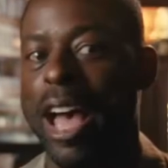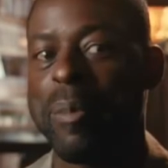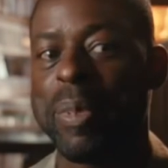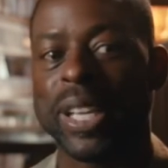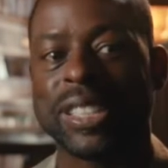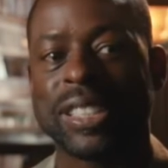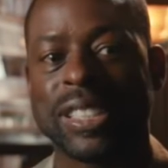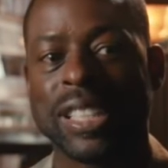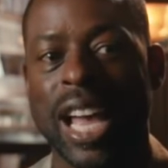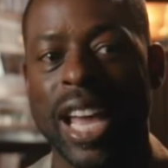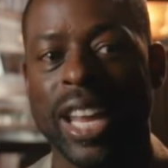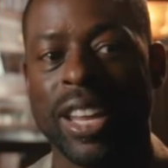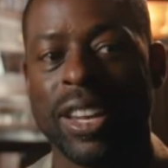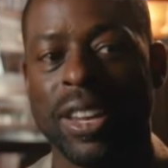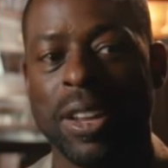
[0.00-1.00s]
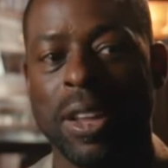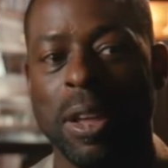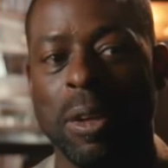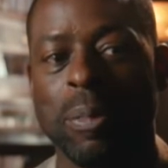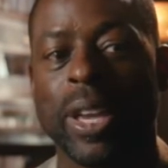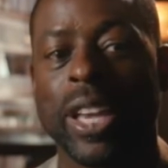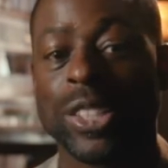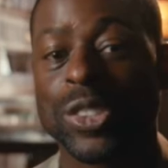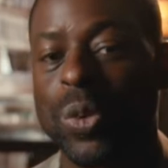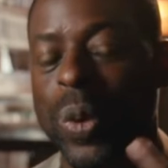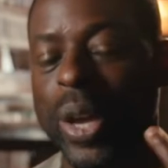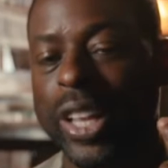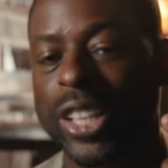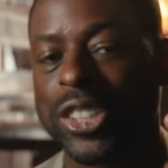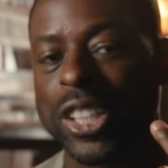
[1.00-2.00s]
I'm excited because the
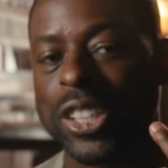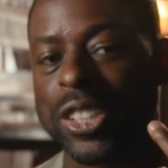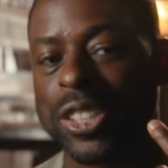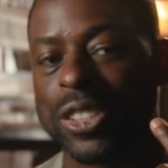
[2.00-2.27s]
way that she's